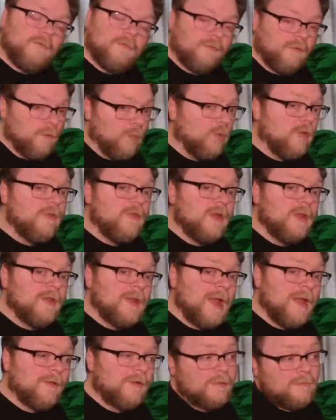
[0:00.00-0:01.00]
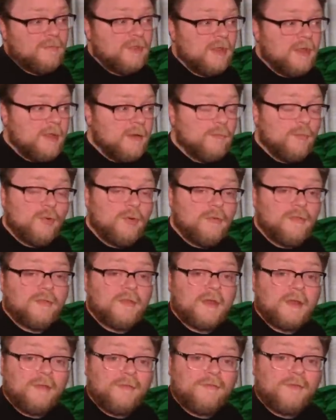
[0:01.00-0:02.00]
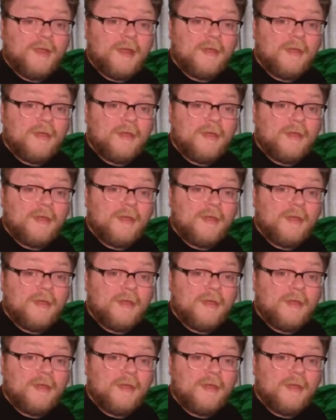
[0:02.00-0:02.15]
For more than a dollar, you get more things,